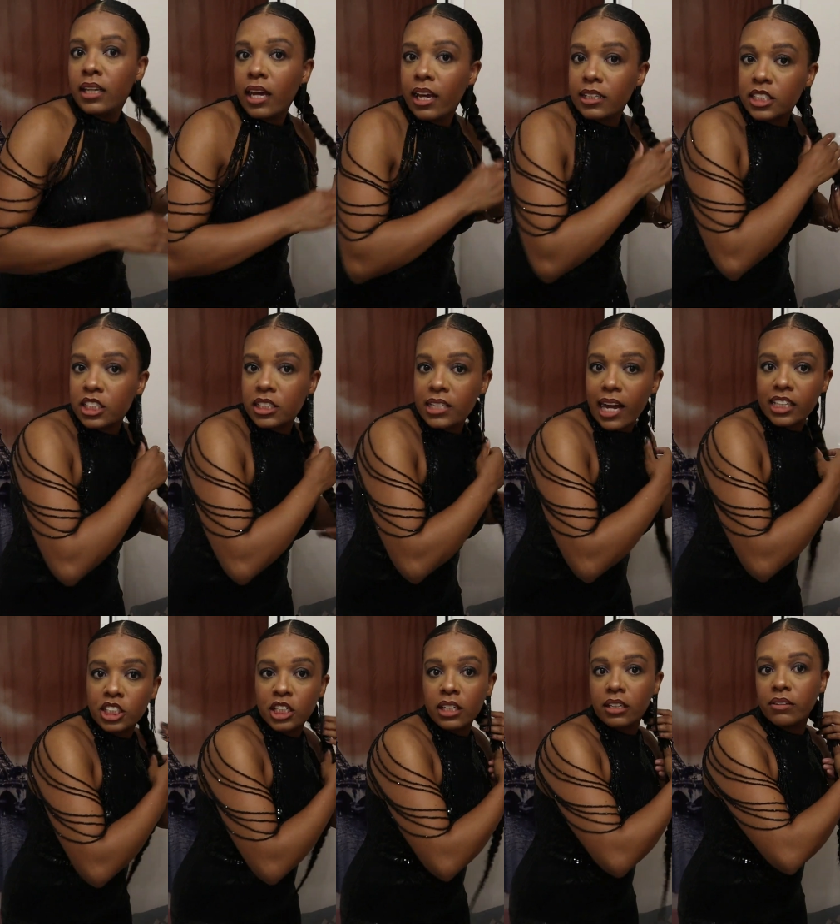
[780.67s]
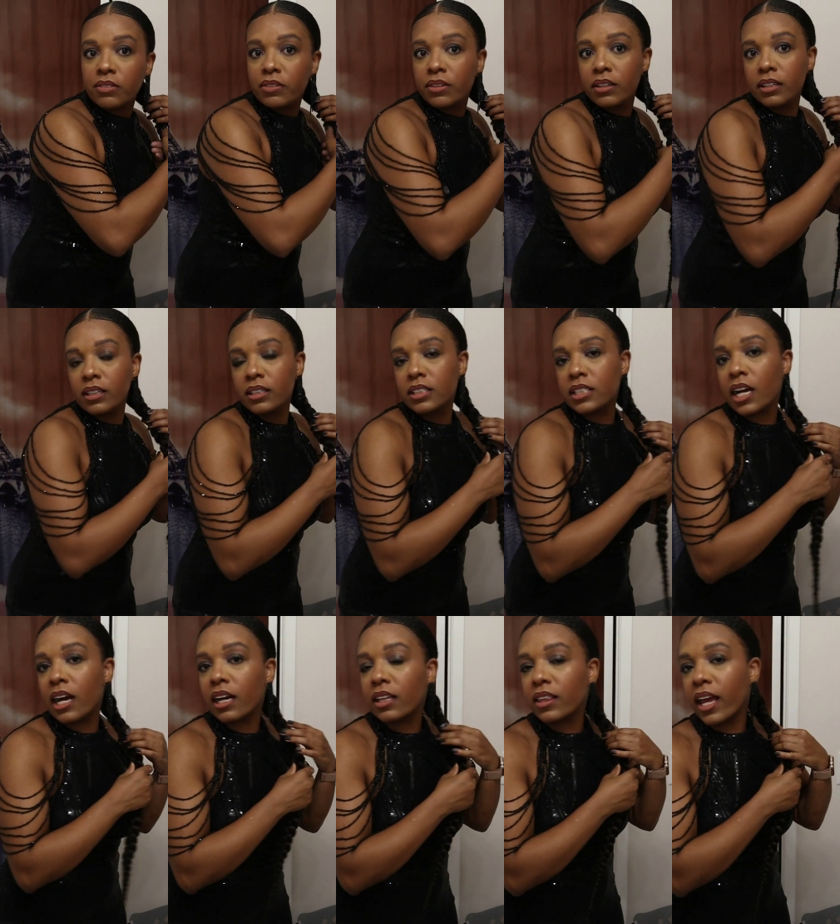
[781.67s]
It's just I should have
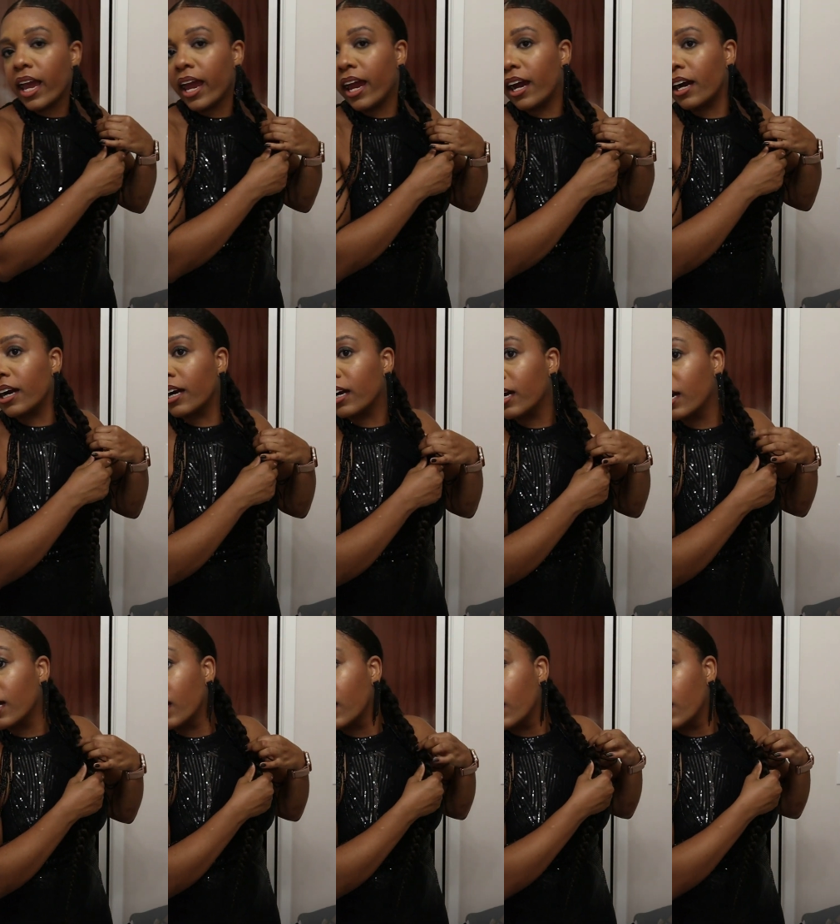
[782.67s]
tucked the hair